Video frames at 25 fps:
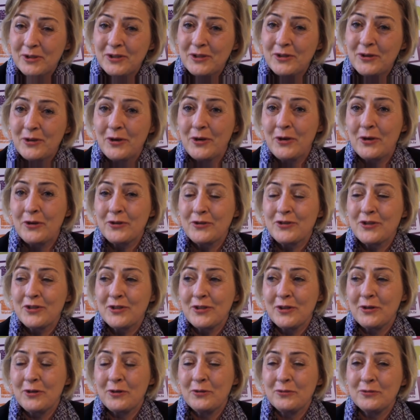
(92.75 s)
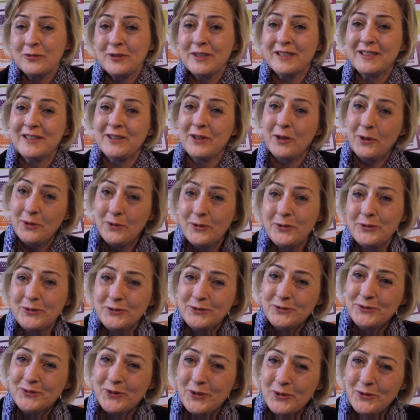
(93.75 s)
because you know we
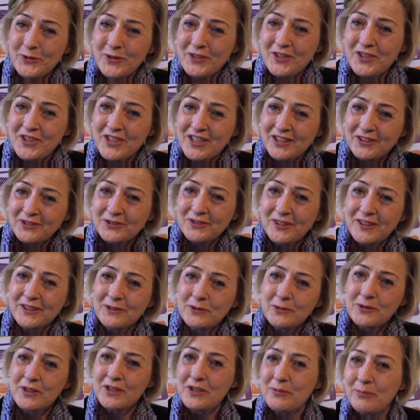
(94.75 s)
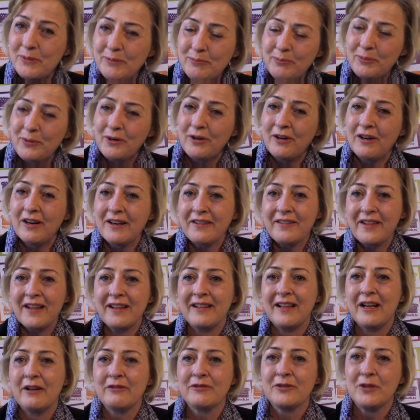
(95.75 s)
know who these children, who these people are
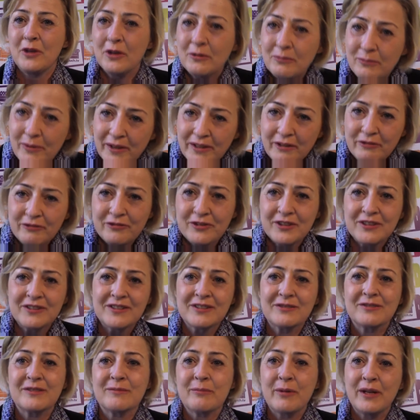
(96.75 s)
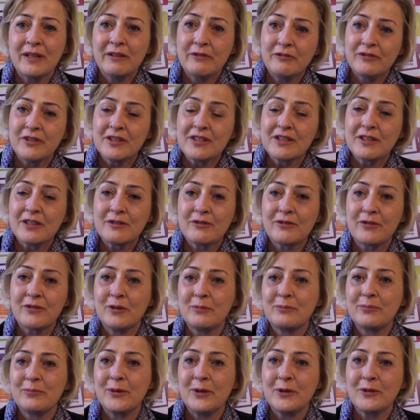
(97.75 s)
that have not benefit, benefited
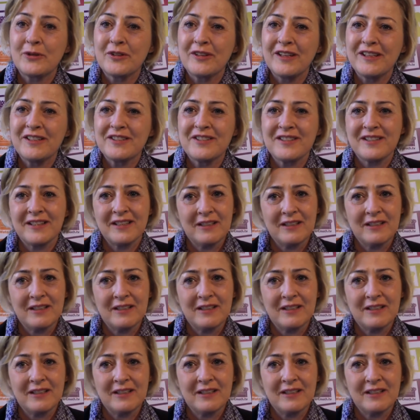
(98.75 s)
from progress.